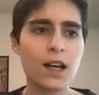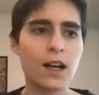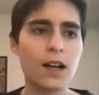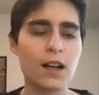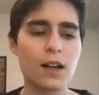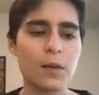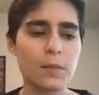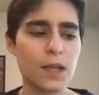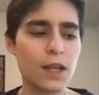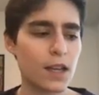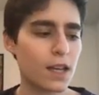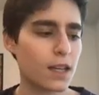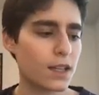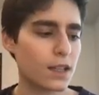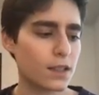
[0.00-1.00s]
um,
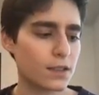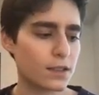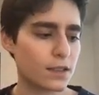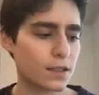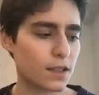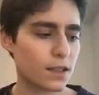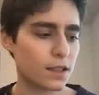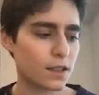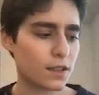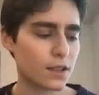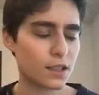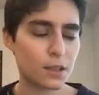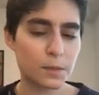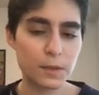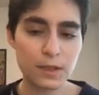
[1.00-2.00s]
and uh,
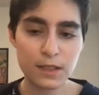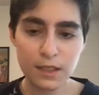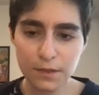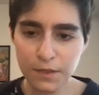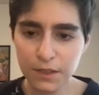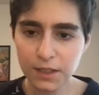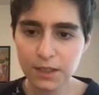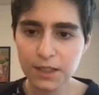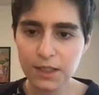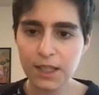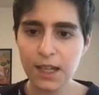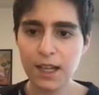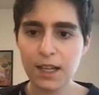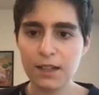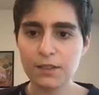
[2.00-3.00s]
they specifically
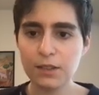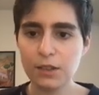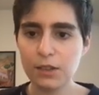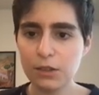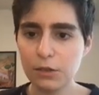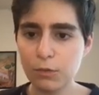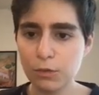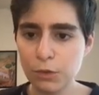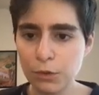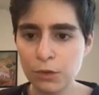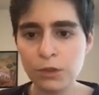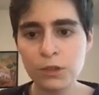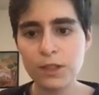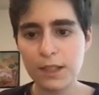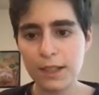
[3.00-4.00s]
had
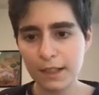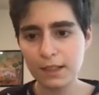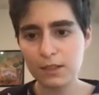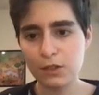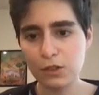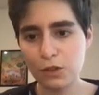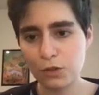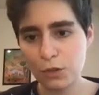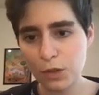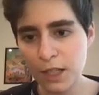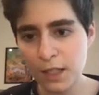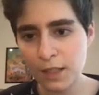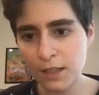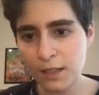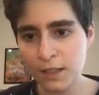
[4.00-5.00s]
rules that
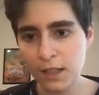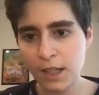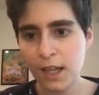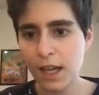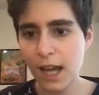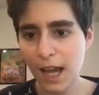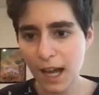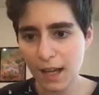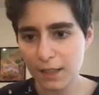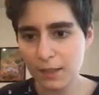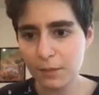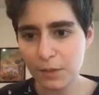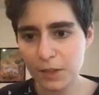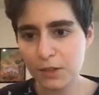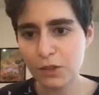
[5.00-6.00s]
constrained
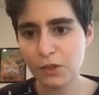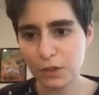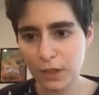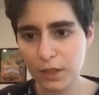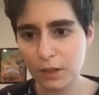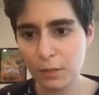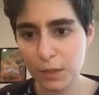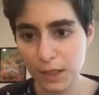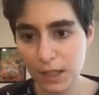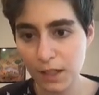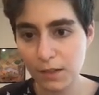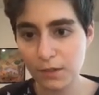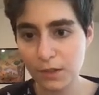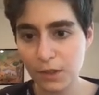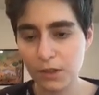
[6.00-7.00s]
administrator
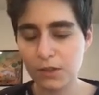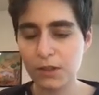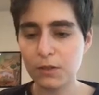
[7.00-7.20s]
behavior.